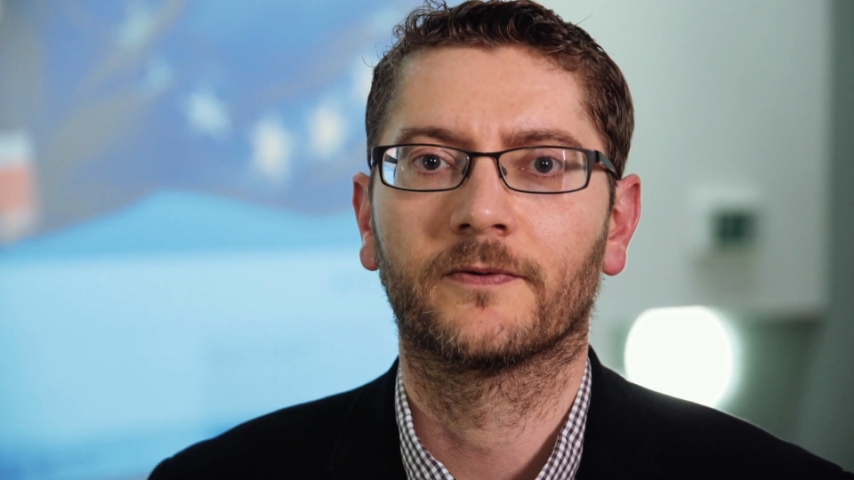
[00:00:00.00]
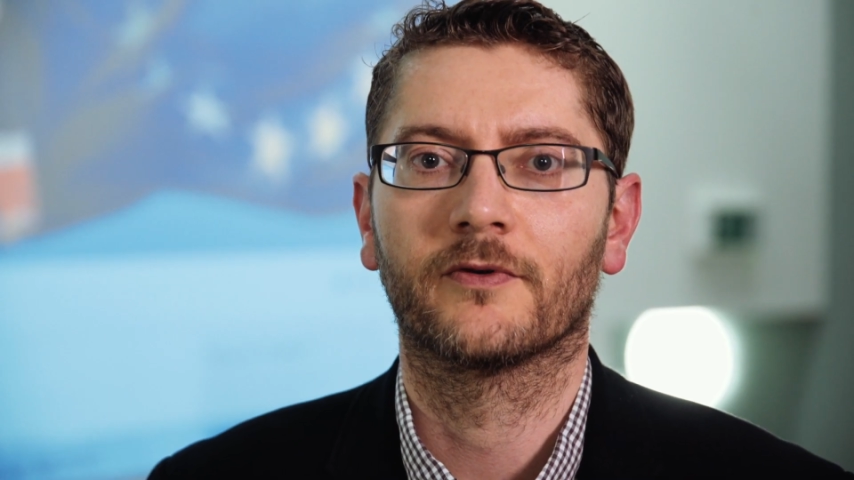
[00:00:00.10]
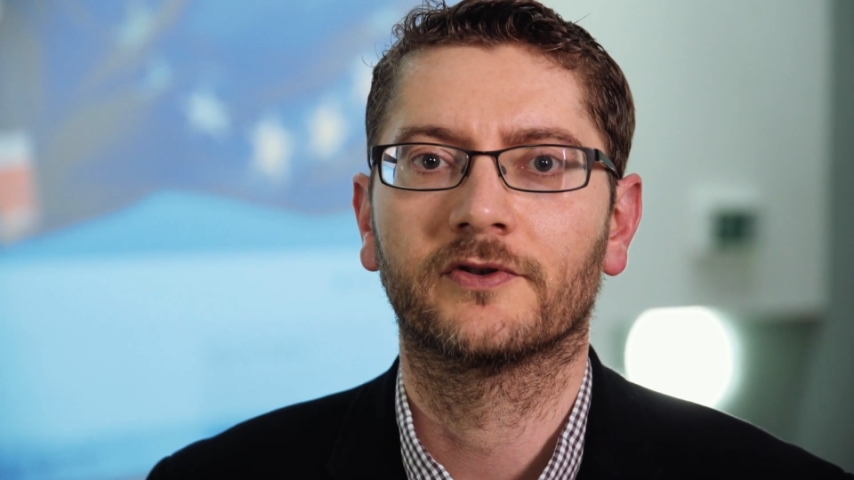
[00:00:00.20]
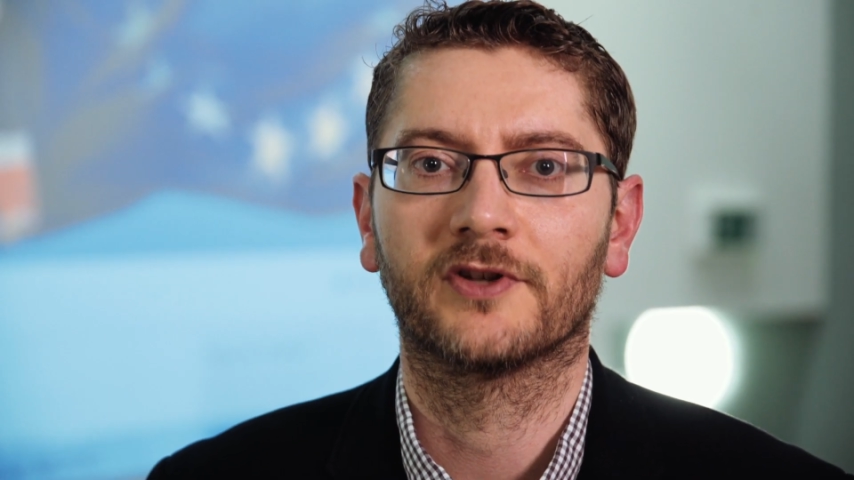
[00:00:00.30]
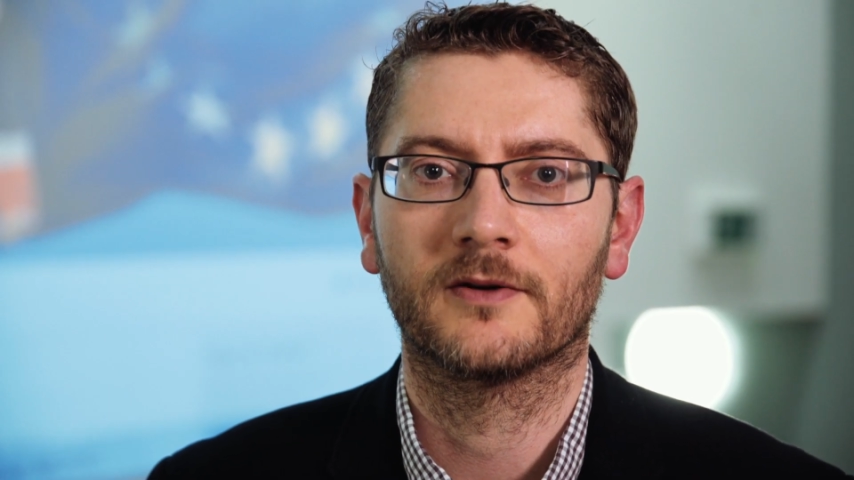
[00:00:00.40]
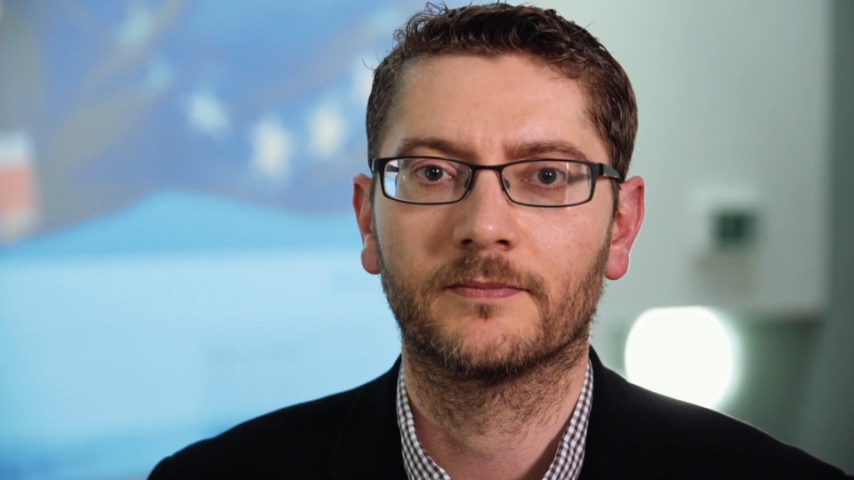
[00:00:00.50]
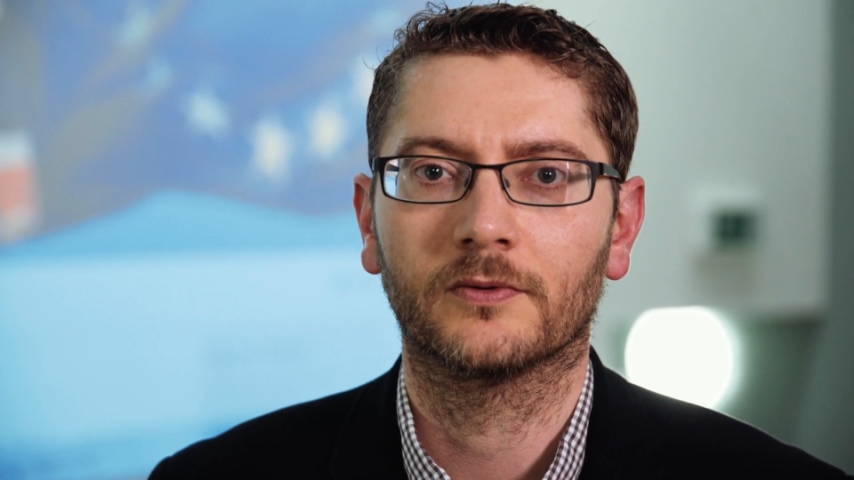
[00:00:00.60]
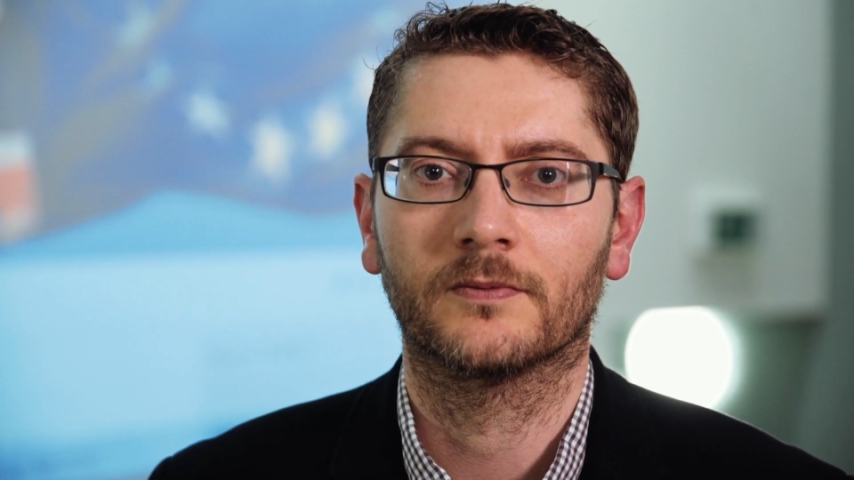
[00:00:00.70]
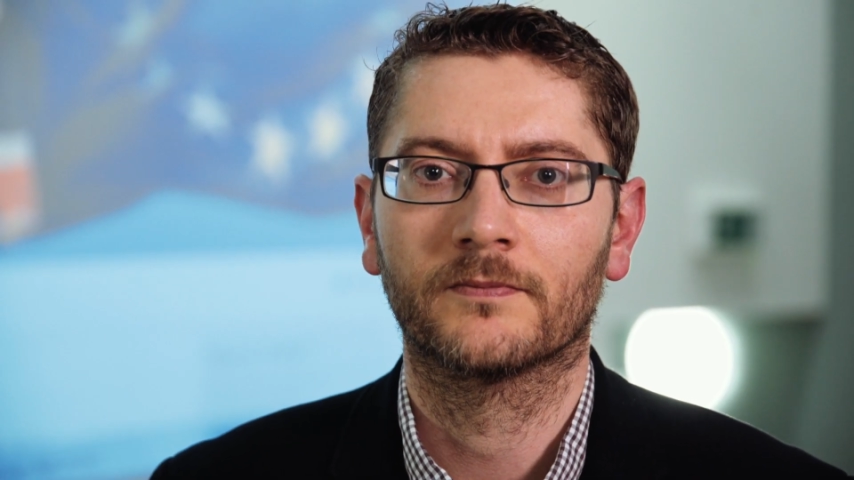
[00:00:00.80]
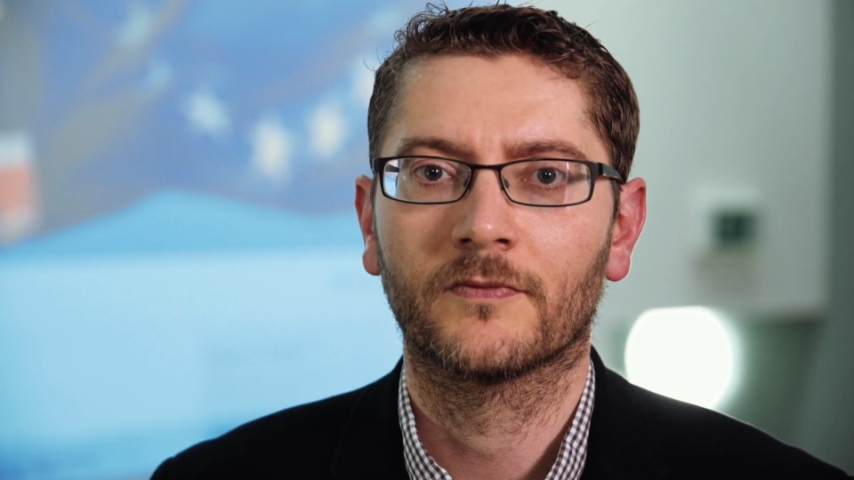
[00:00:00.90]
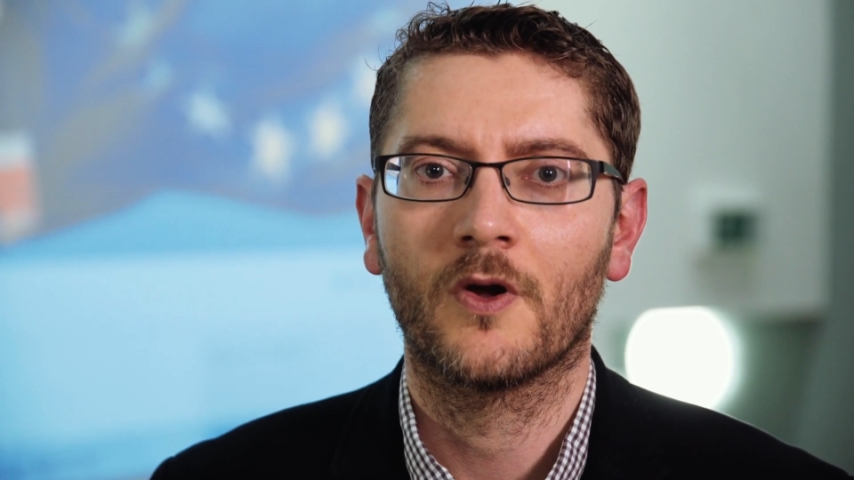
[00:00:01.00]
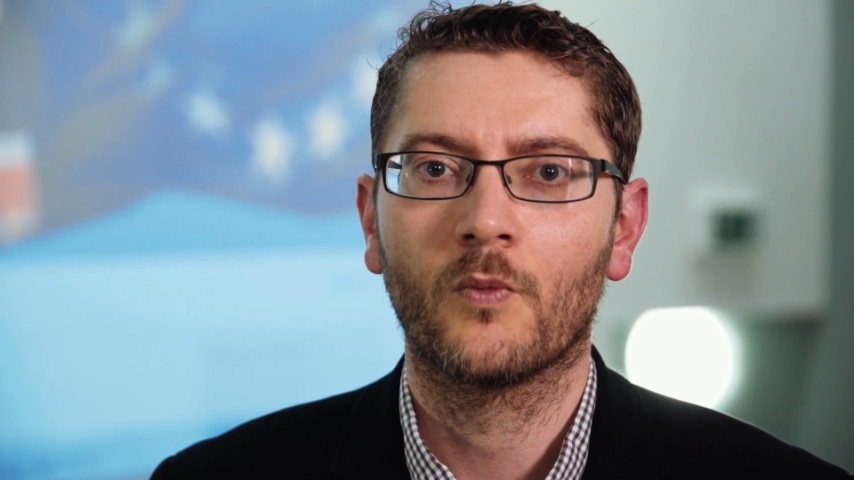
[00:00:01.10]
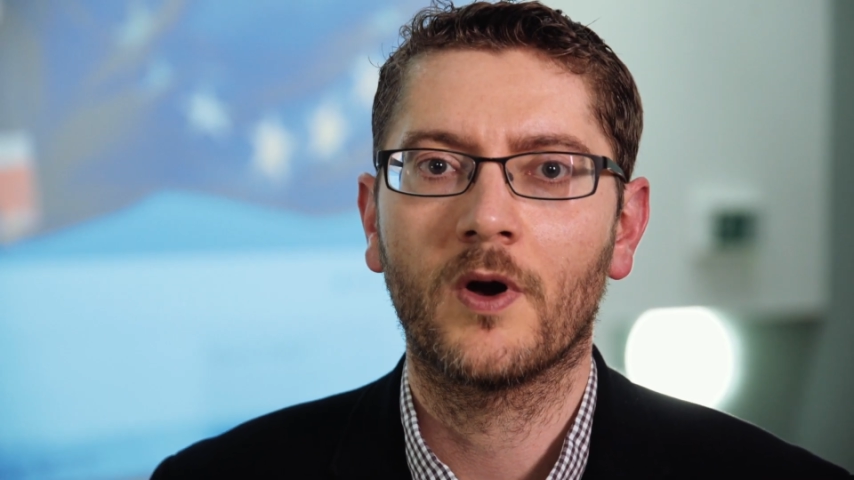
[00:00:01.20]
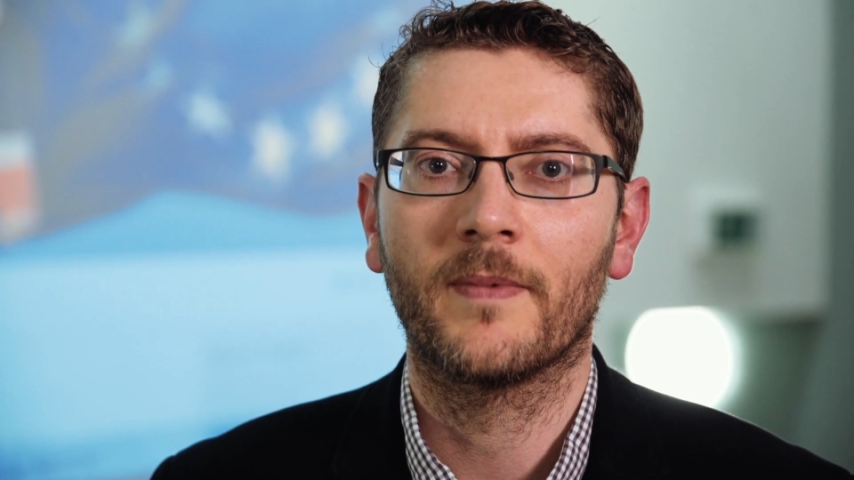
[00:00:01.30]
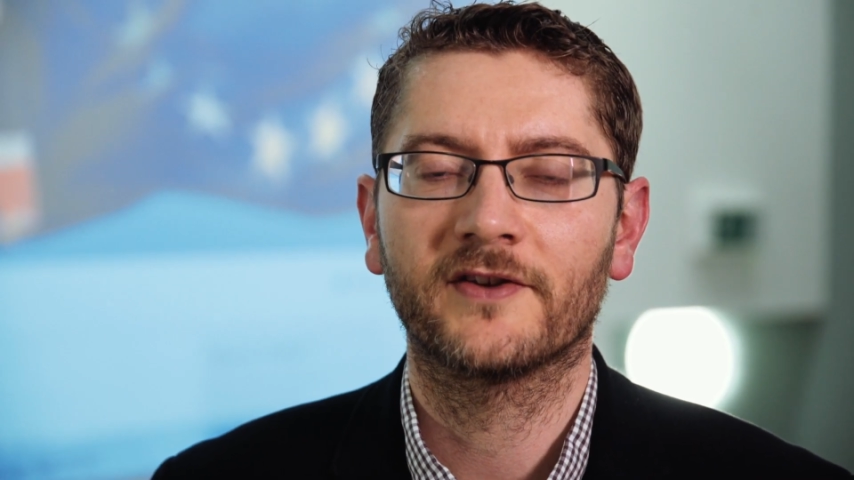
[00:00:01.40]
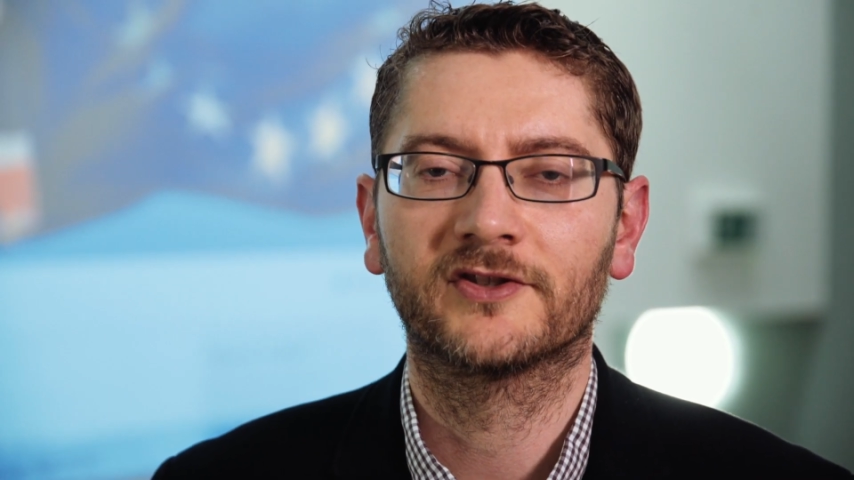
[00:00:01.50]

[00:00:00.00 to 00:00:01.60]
for example, whereby